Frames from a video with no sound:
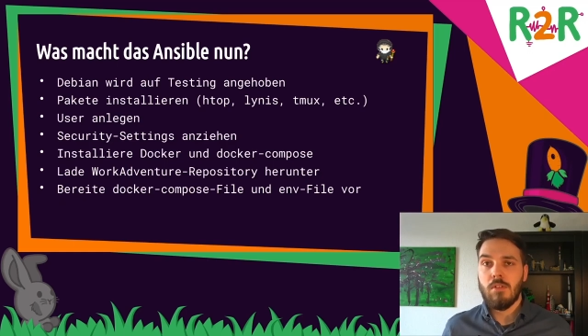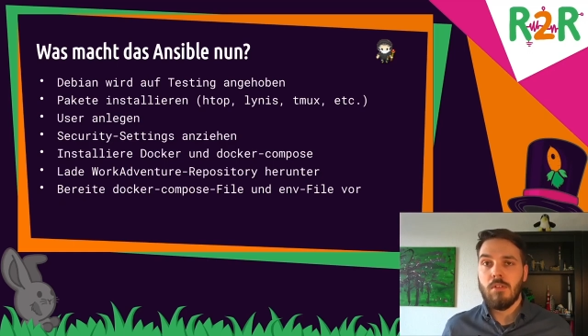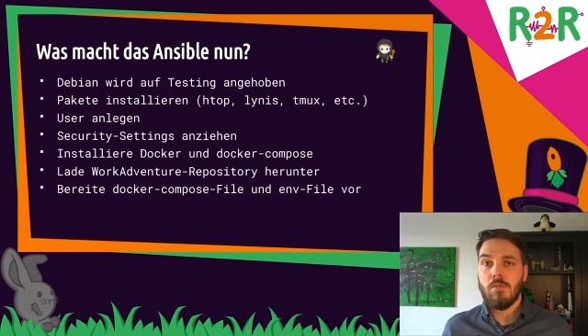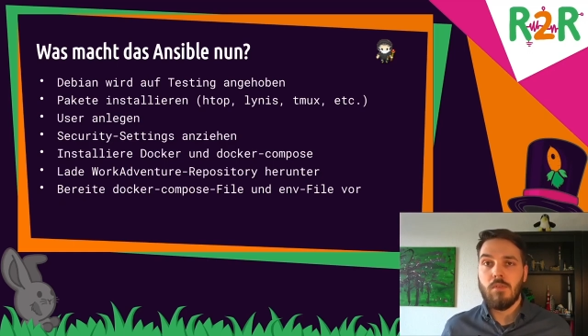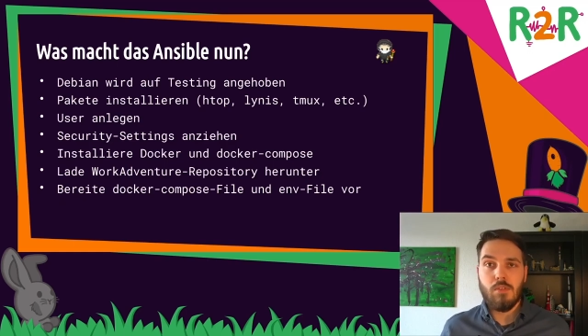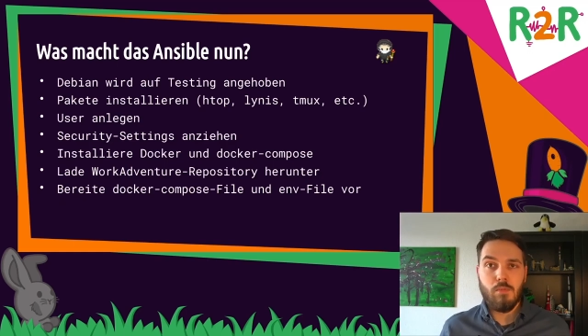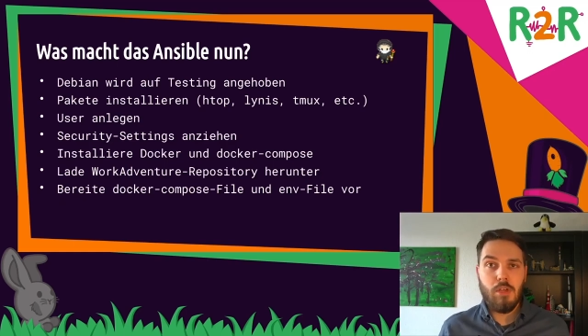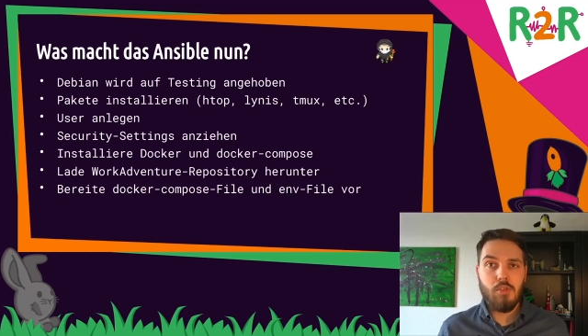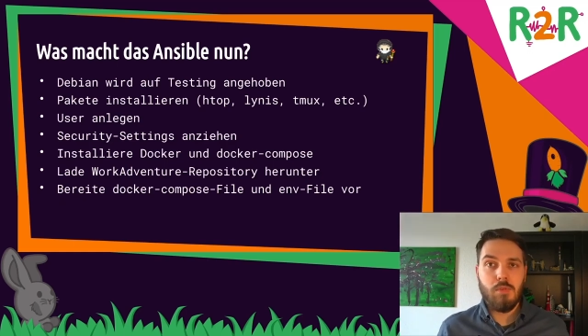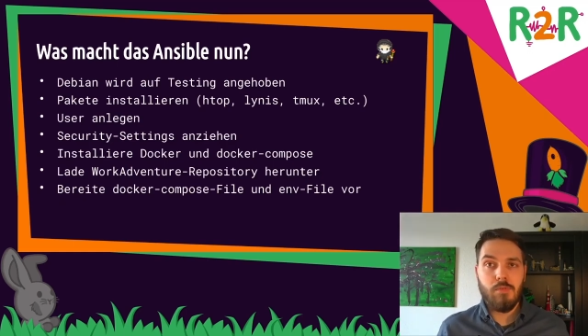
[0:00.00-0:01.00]
There's a lot of
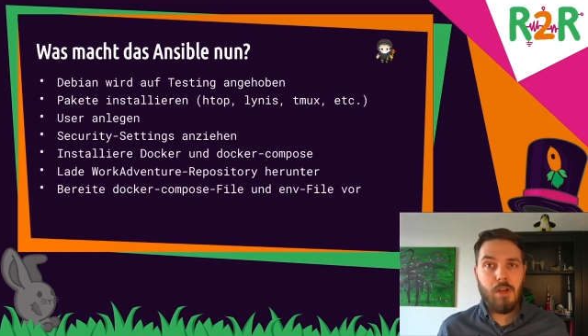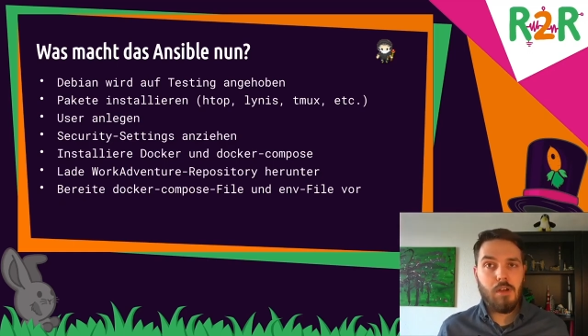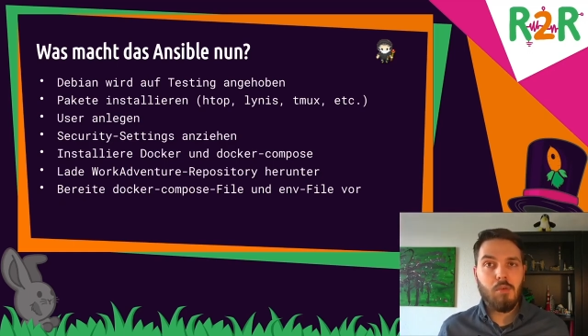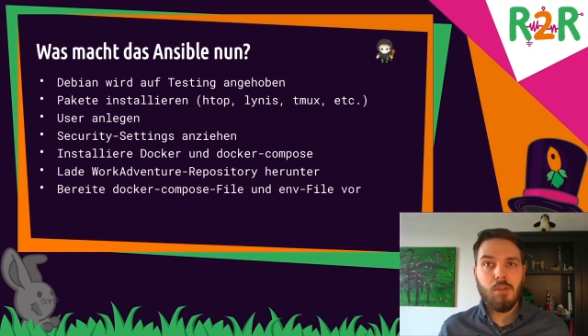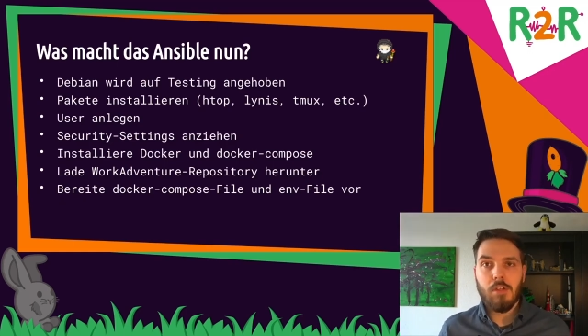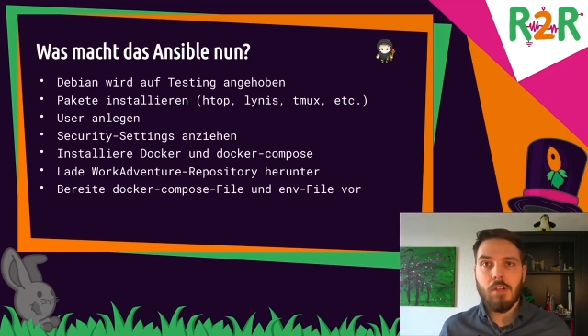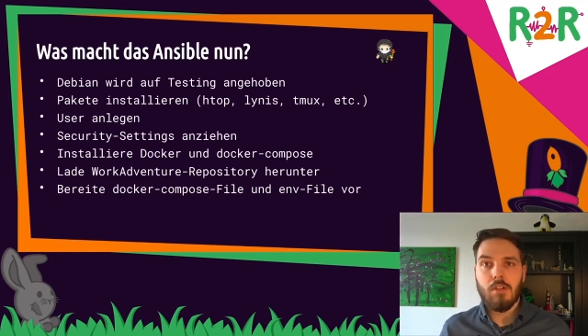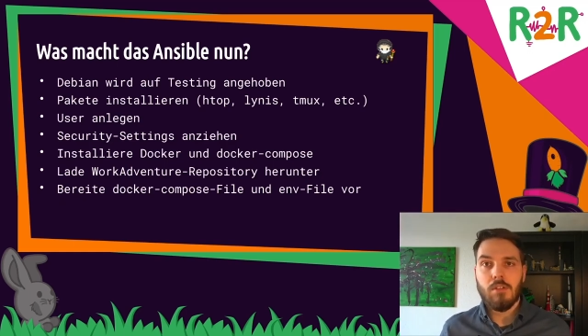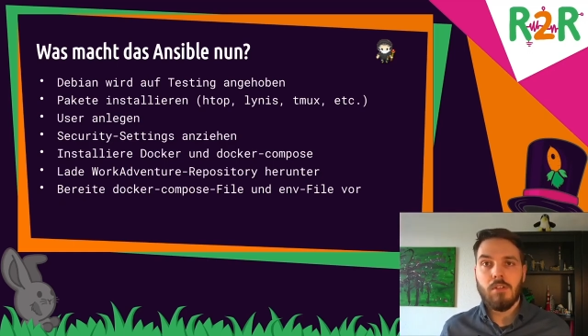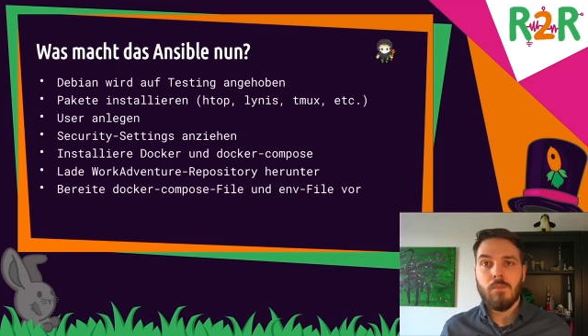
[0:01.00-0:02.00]
security settings
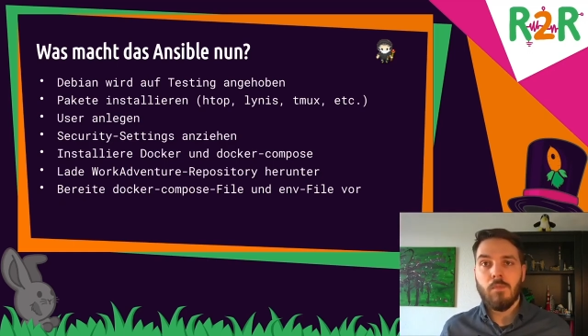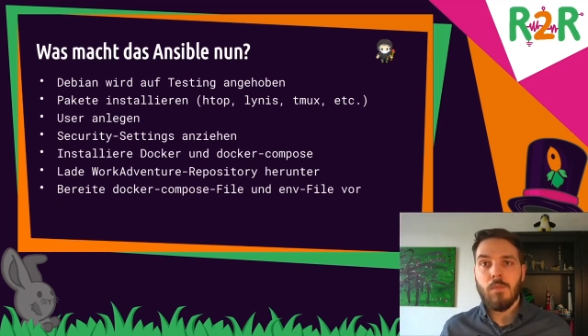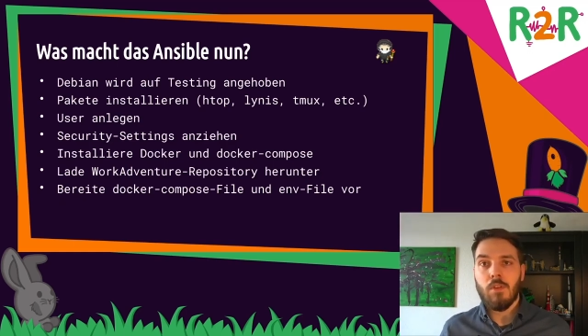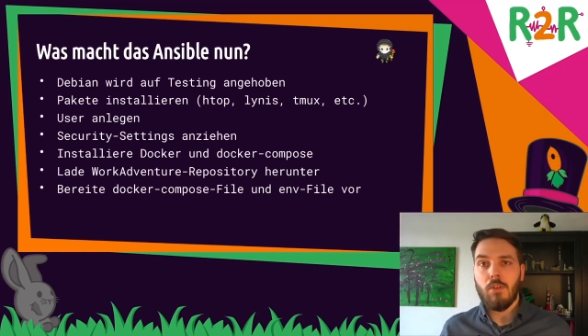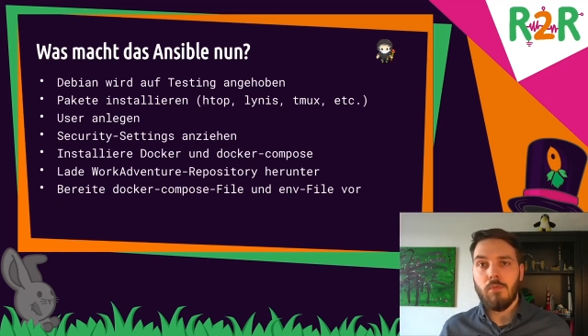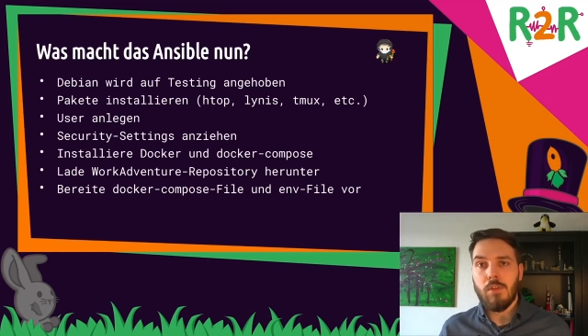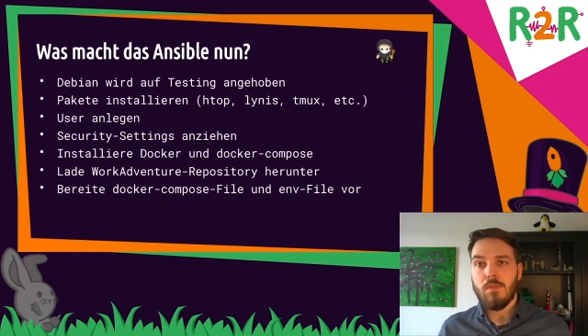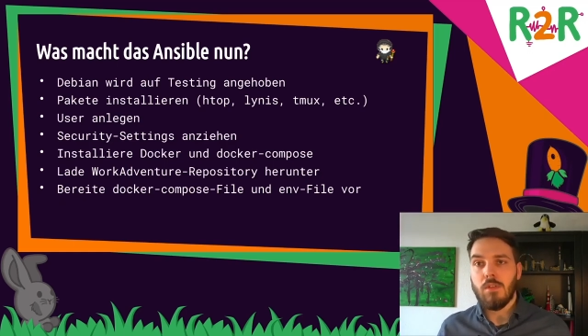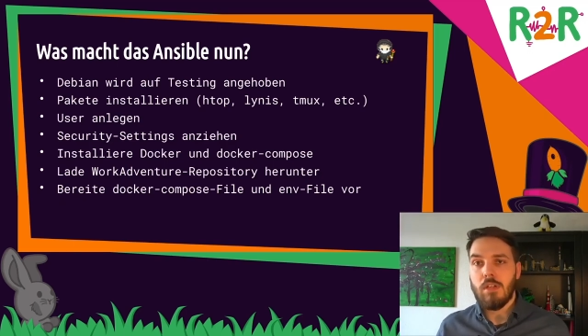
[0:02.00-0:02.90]
that are optimized,